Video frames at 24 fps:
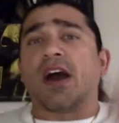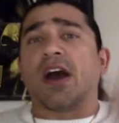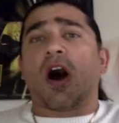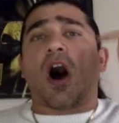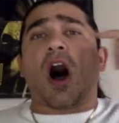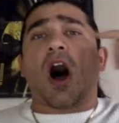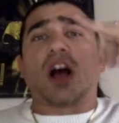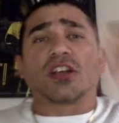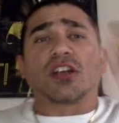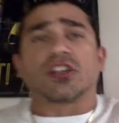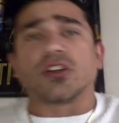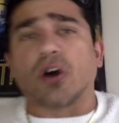
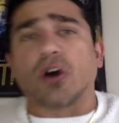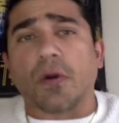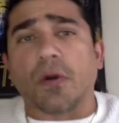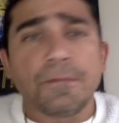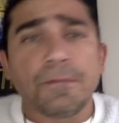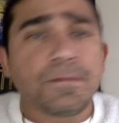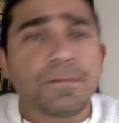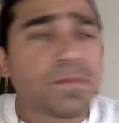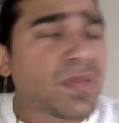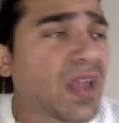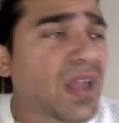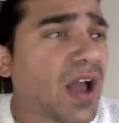Also,
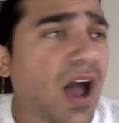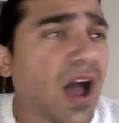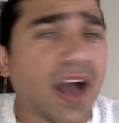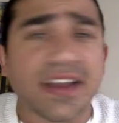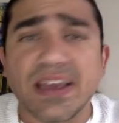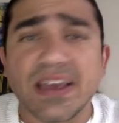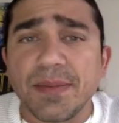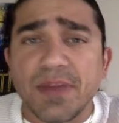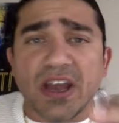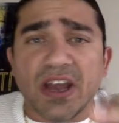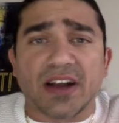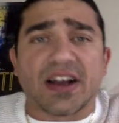uh,
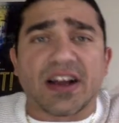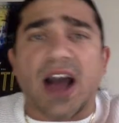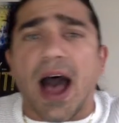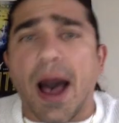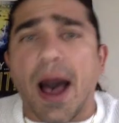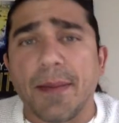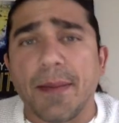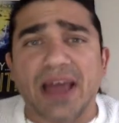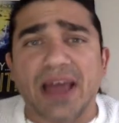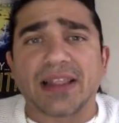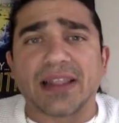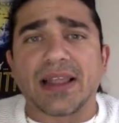give me a
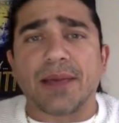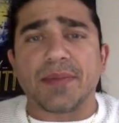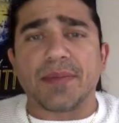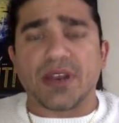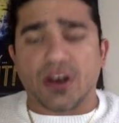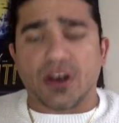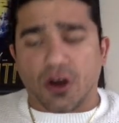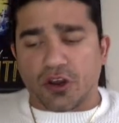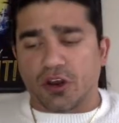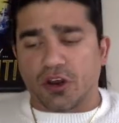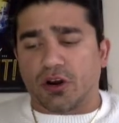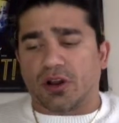comment. Let me
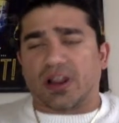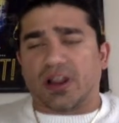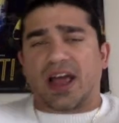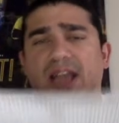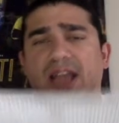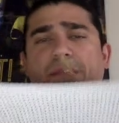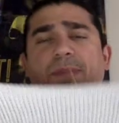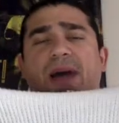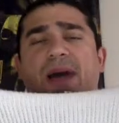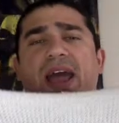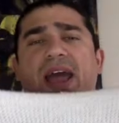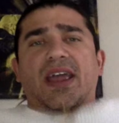know you don't
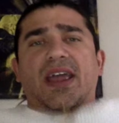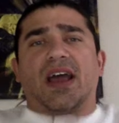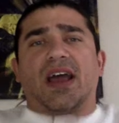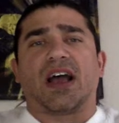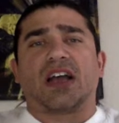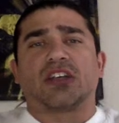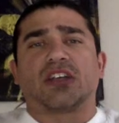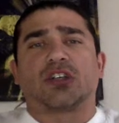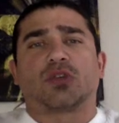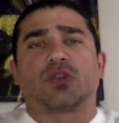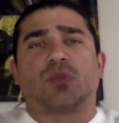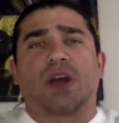like my uh,
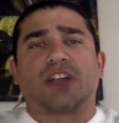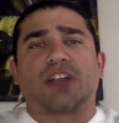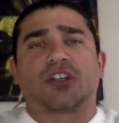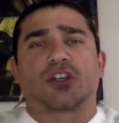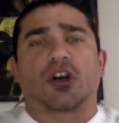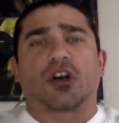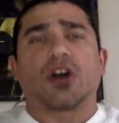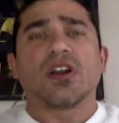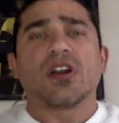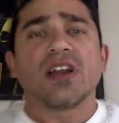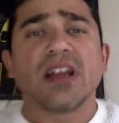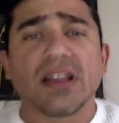
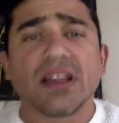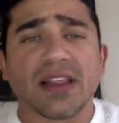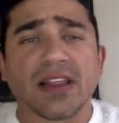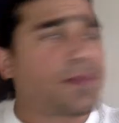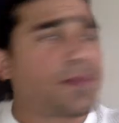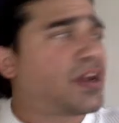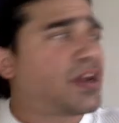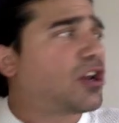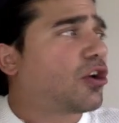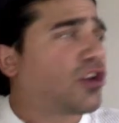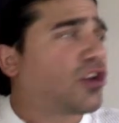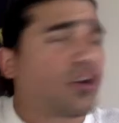sweatshirt. Let
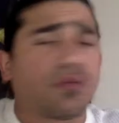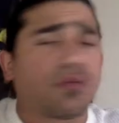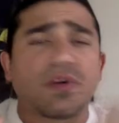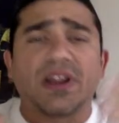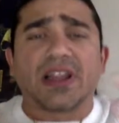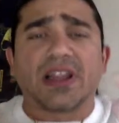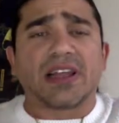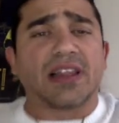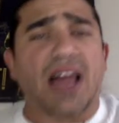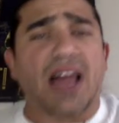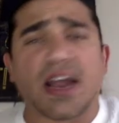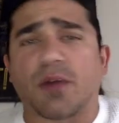me know you
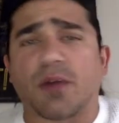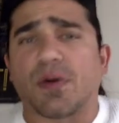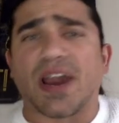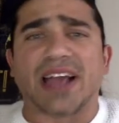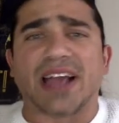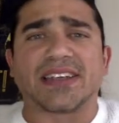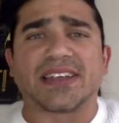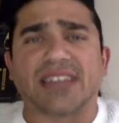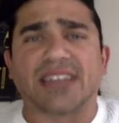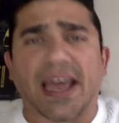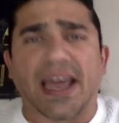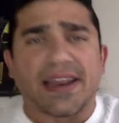really like what I
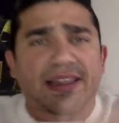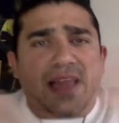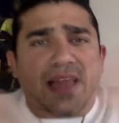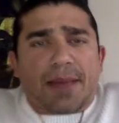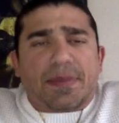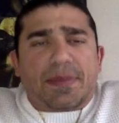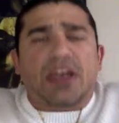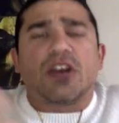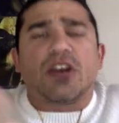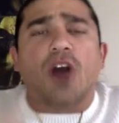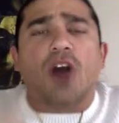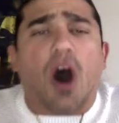said. Let
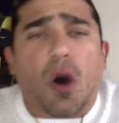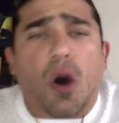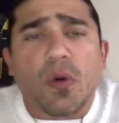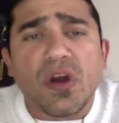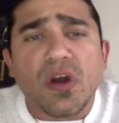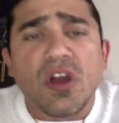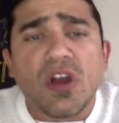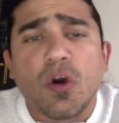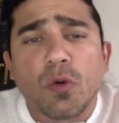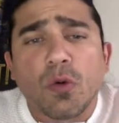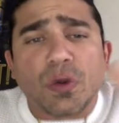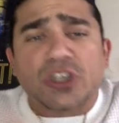me know
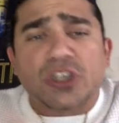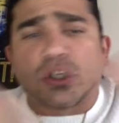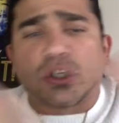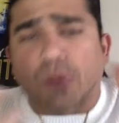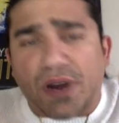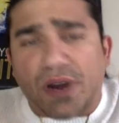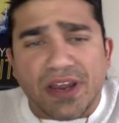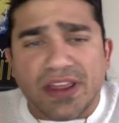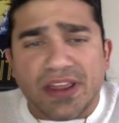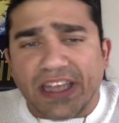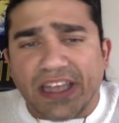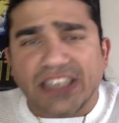which one
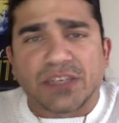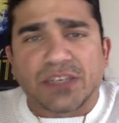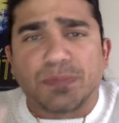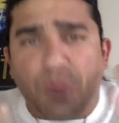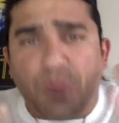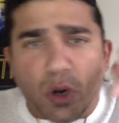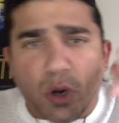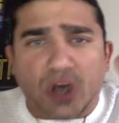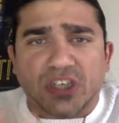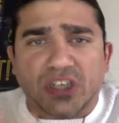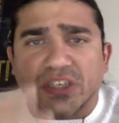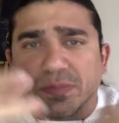of these
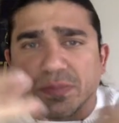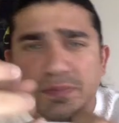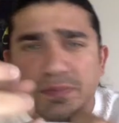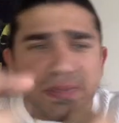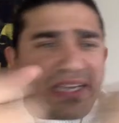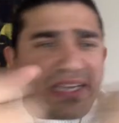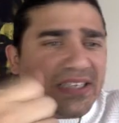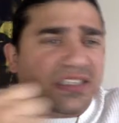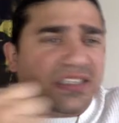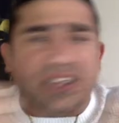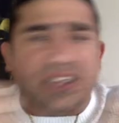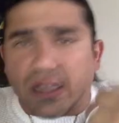books
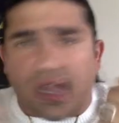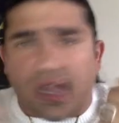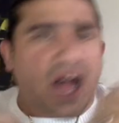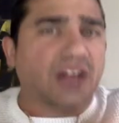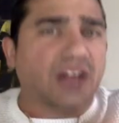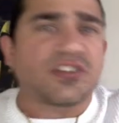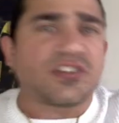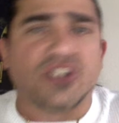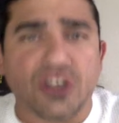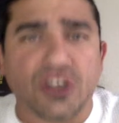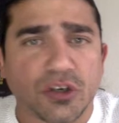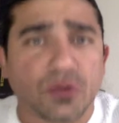means a lot
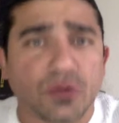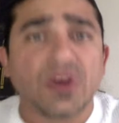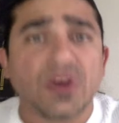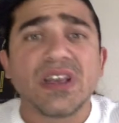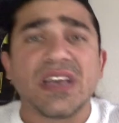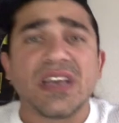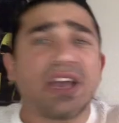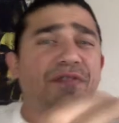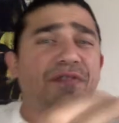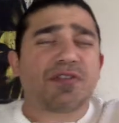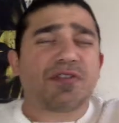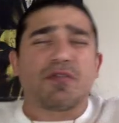to you.
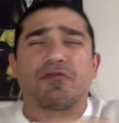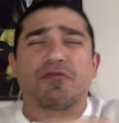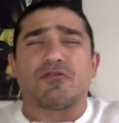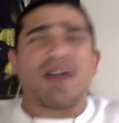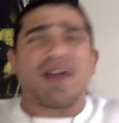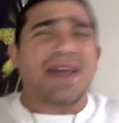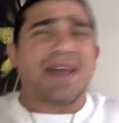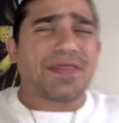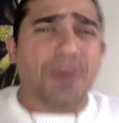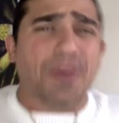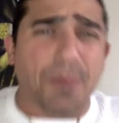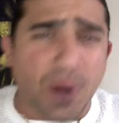If you've
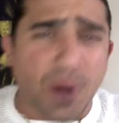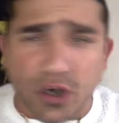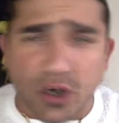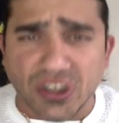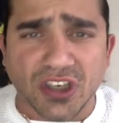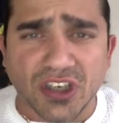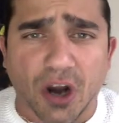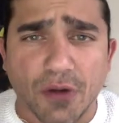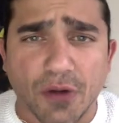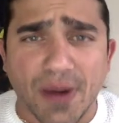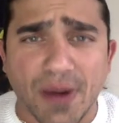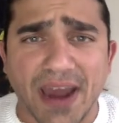read the books
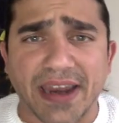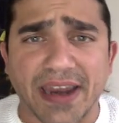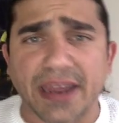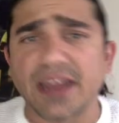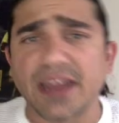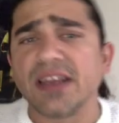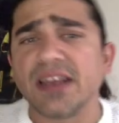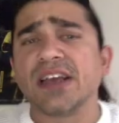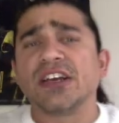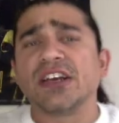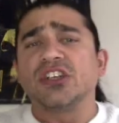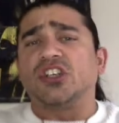already,
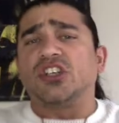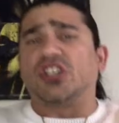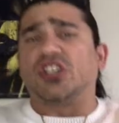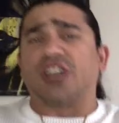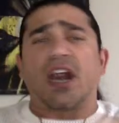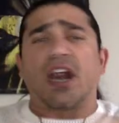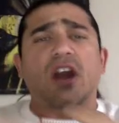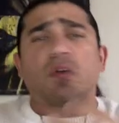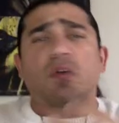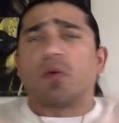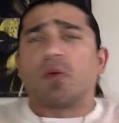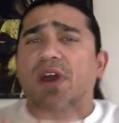
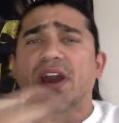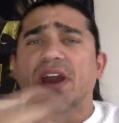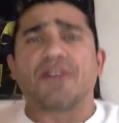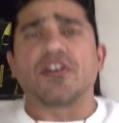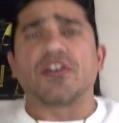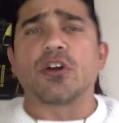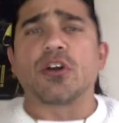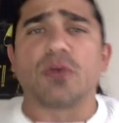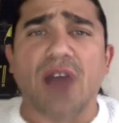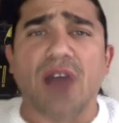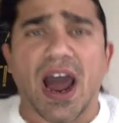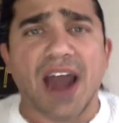share whatever
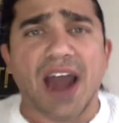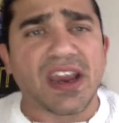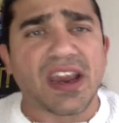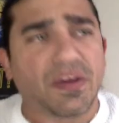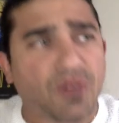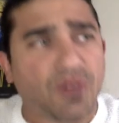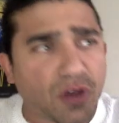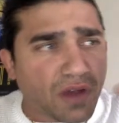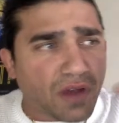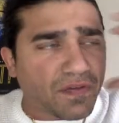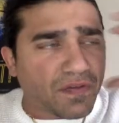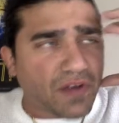you got. If
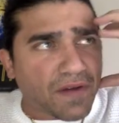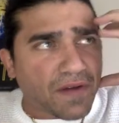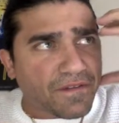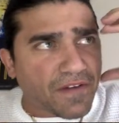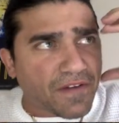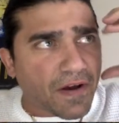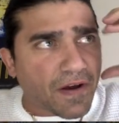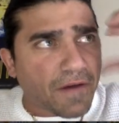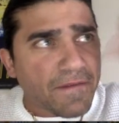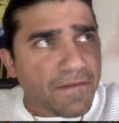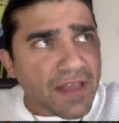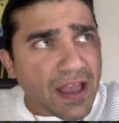you if you, if a
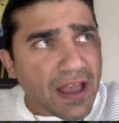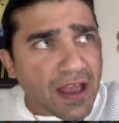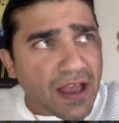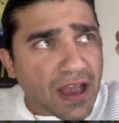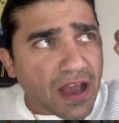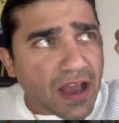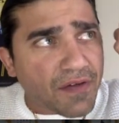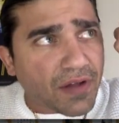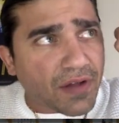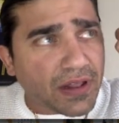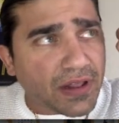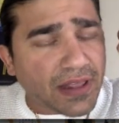uh,
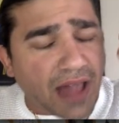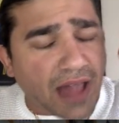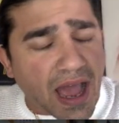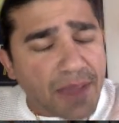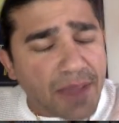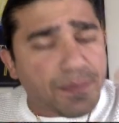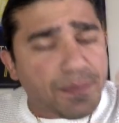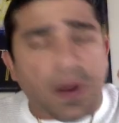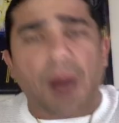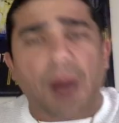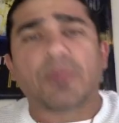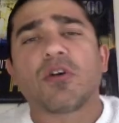if a light
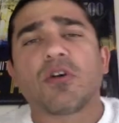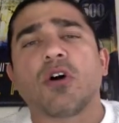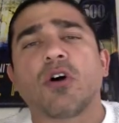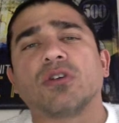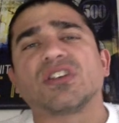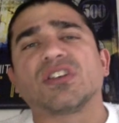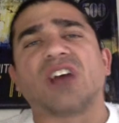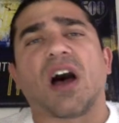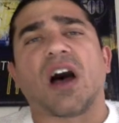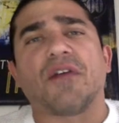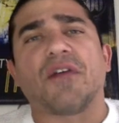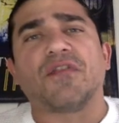bulb goes
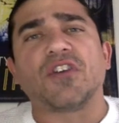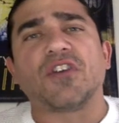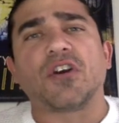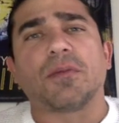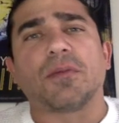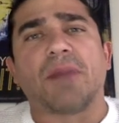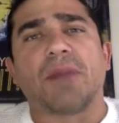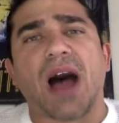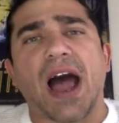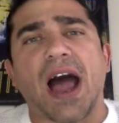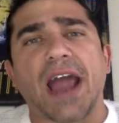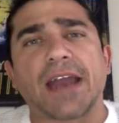off in your
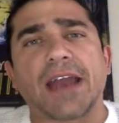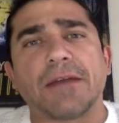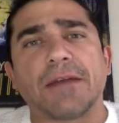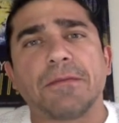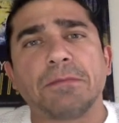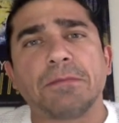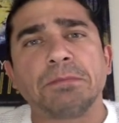mind,